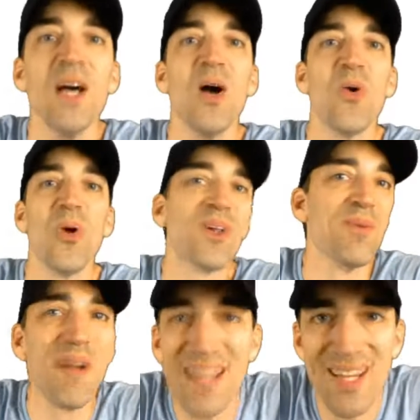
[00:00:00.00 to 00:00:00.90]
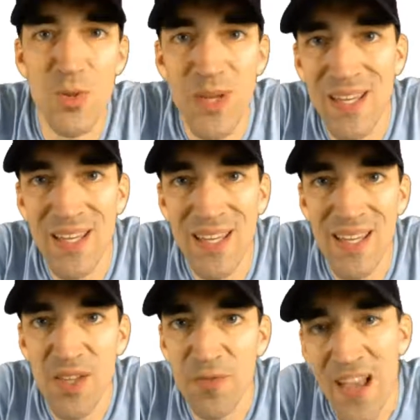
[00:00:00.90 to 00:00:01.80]
Welcome, my Get Speaking
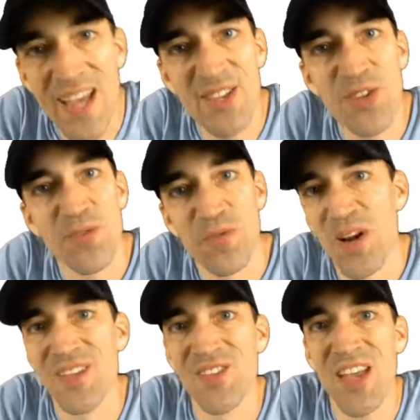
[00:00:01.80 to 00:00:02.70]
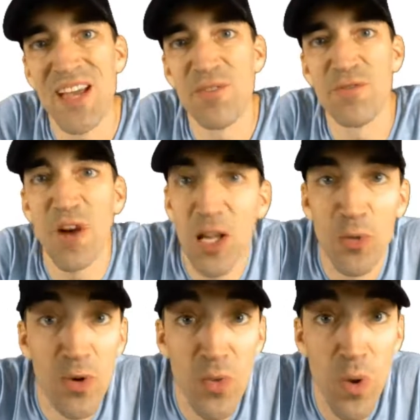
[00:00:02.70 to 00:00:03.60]
Gigs fans, friends, and
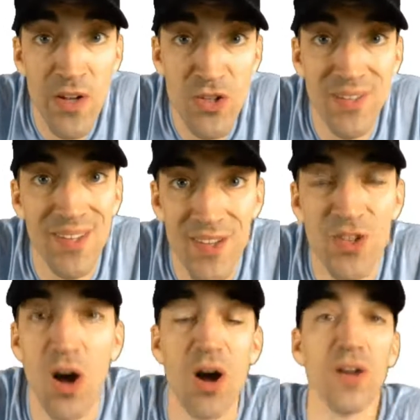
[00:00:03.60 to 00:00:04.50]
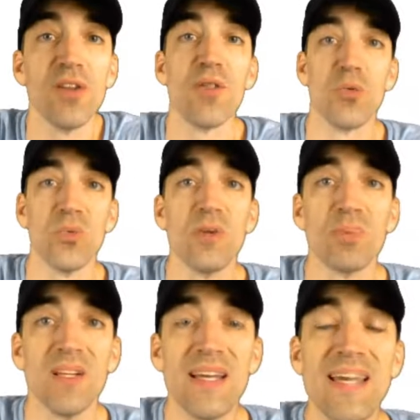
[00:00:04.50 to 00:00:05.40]
followers watching this on the replay.